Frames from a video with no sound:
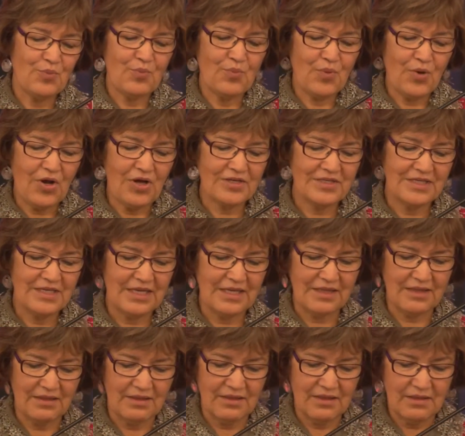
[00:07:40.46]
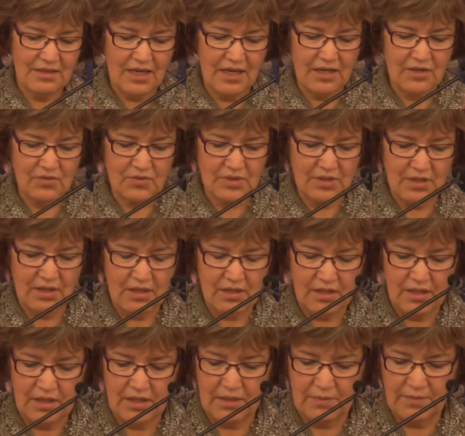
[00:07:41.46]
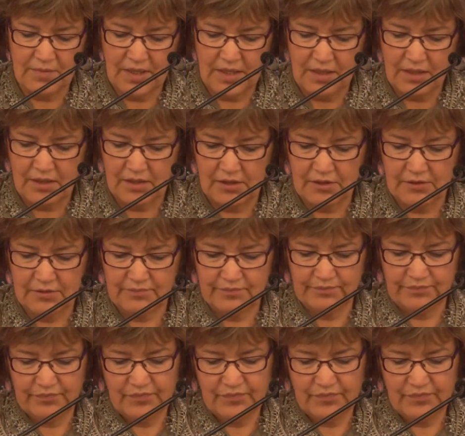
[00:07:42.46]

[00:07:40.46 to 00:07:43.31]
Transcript: broadening out our